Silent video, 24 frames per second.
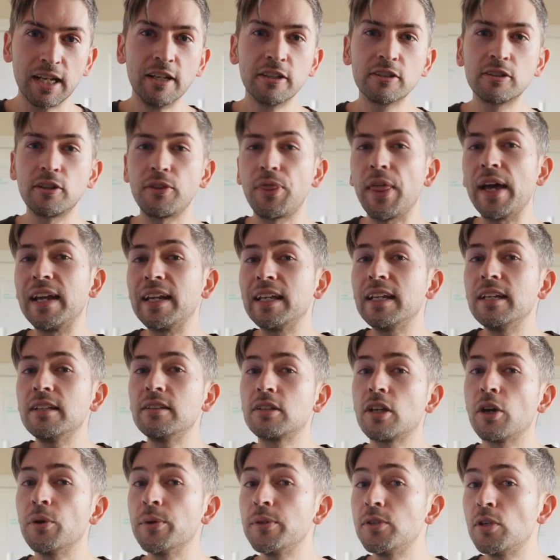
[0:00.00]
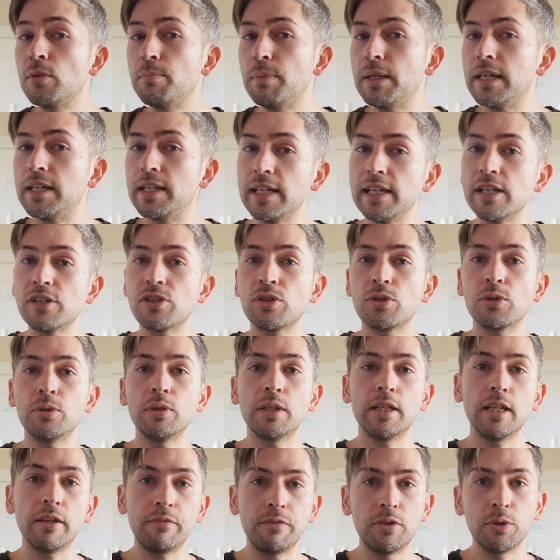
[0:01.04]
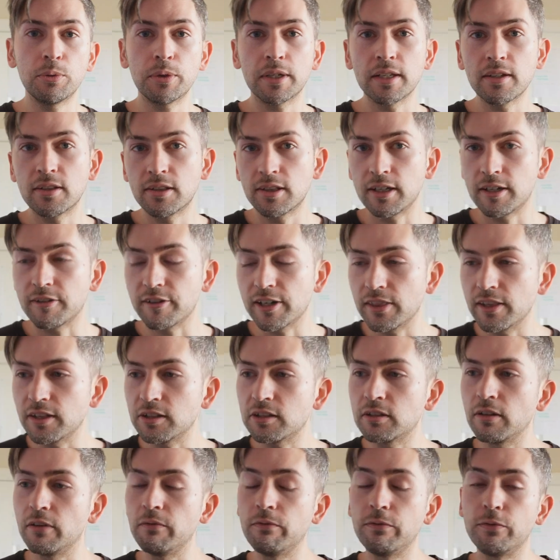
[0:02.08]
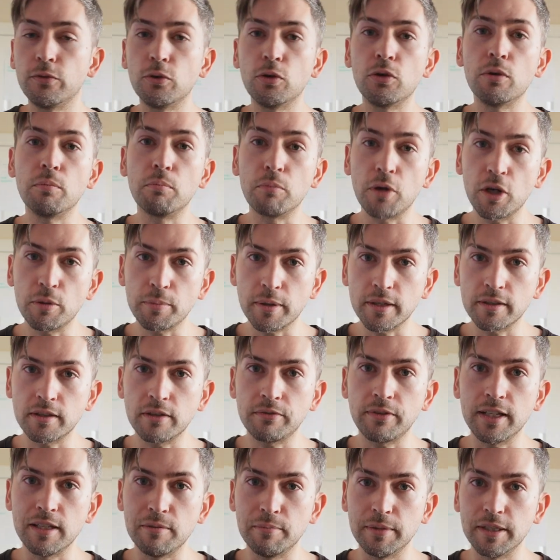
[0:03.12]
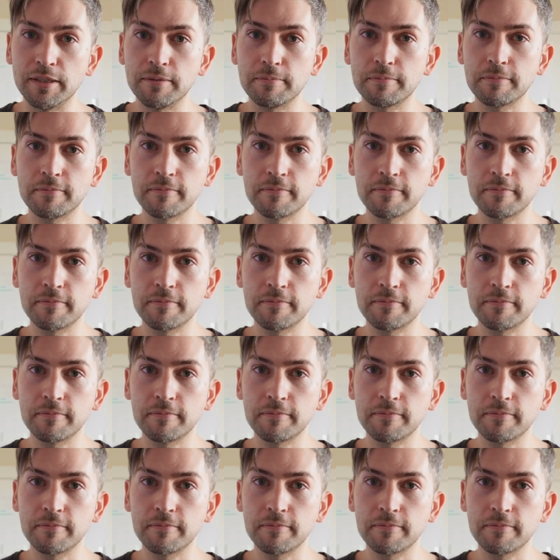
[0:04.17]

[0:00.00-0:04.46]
so that is going to be an issue if you're considering this for mobile development.